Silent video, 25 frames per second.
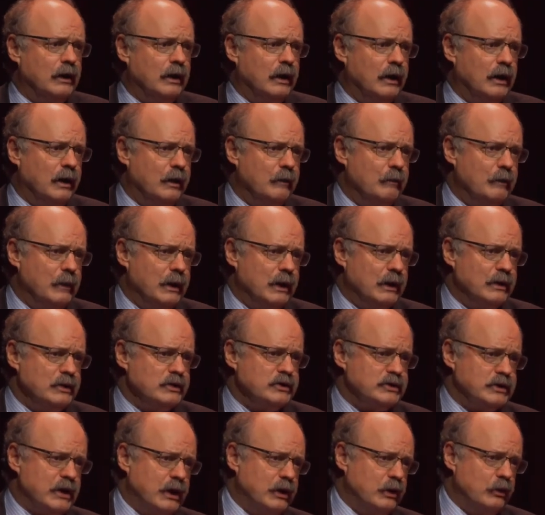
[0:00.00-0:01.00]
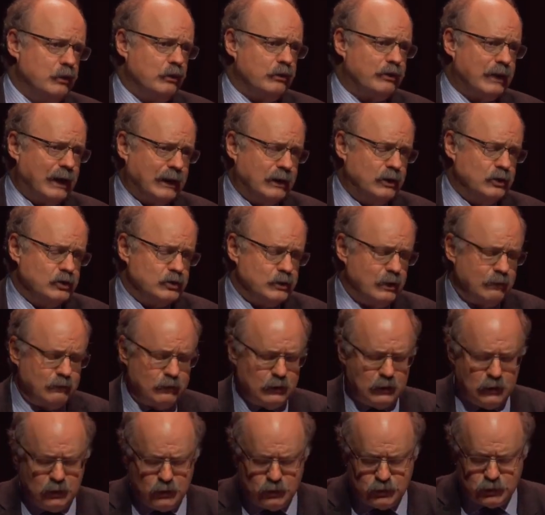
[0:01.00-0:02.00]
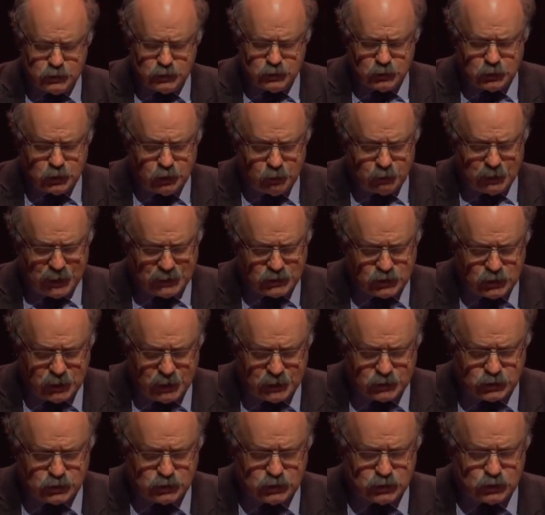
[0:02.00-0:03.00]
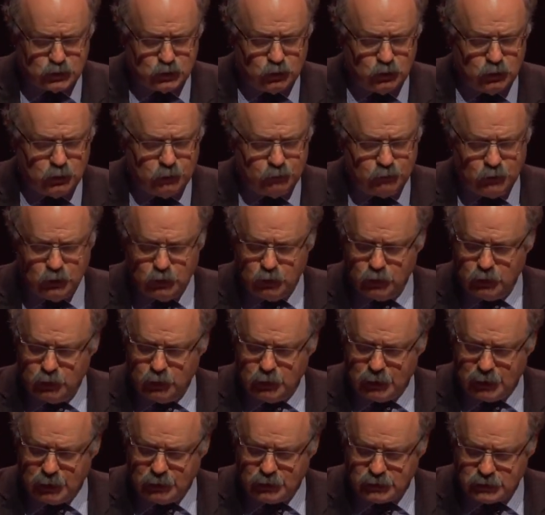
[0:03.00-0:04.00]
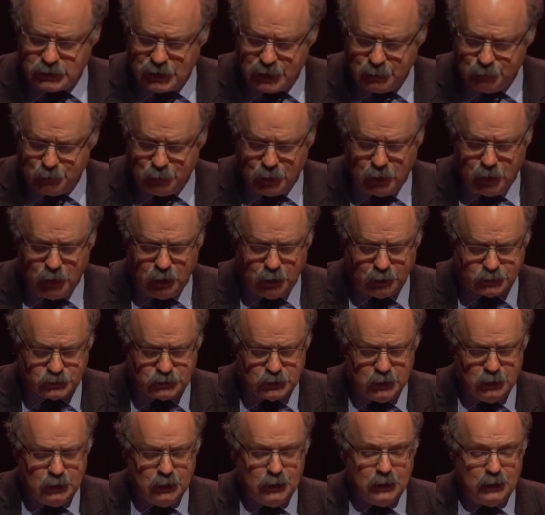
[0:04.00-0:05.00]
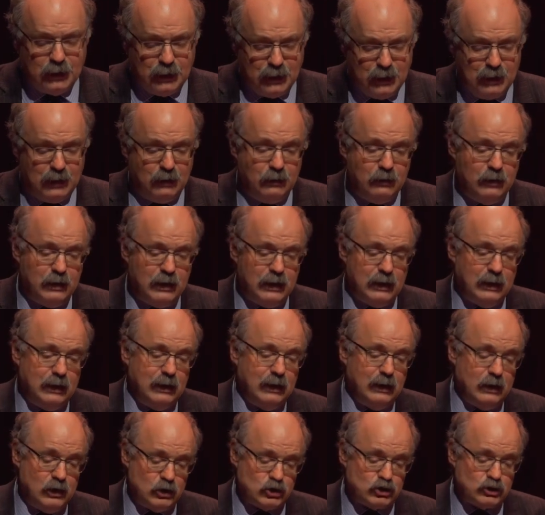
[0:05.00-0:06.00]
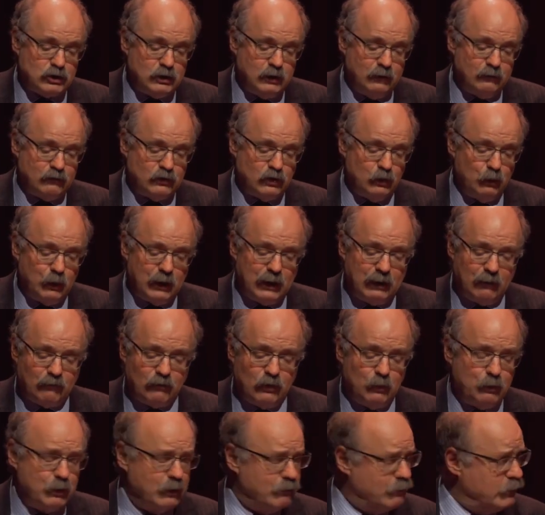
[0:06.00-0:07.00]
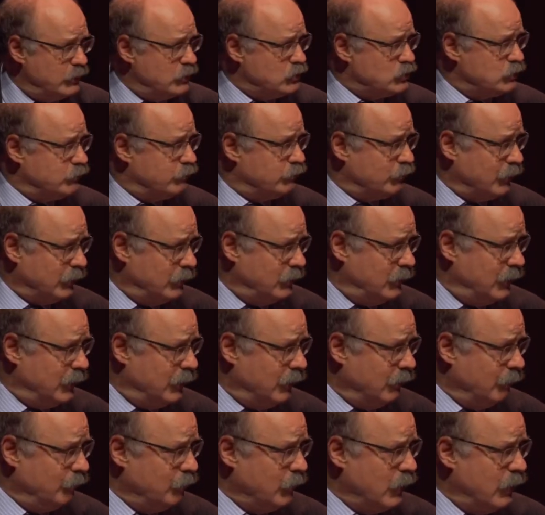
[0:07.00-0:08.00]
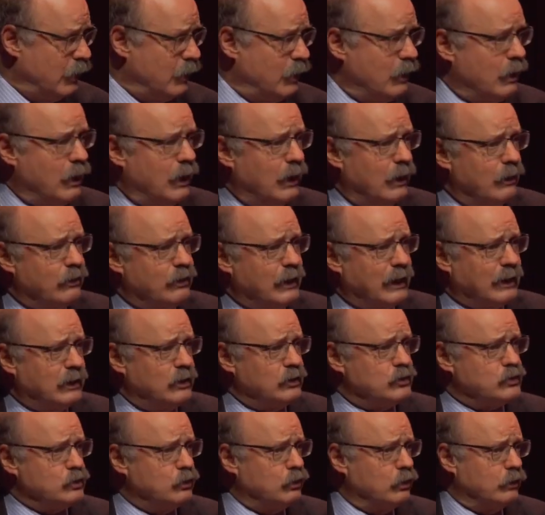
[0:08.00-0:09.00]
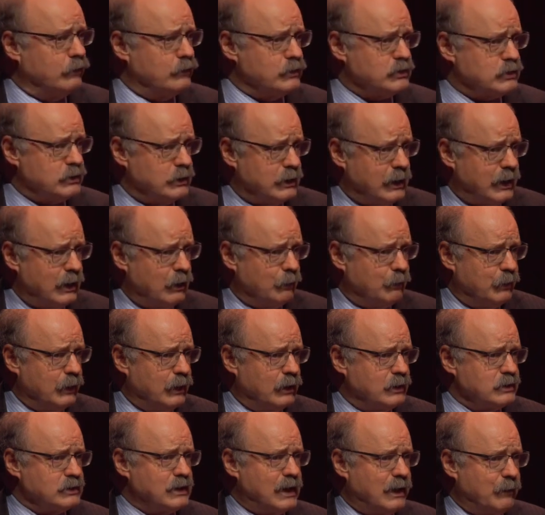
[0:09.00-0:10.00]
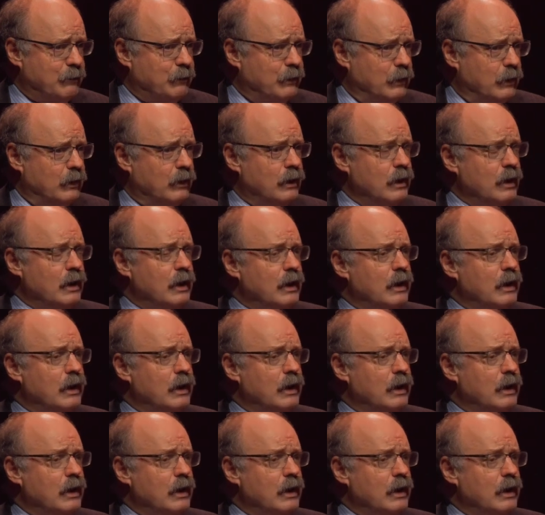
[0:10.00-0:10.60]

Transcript: And so thank you to everything you do. Congratulations to all of you who are going to take part in the initiatives that we have the privilege of funding. Thank you to all of us that are helping us helping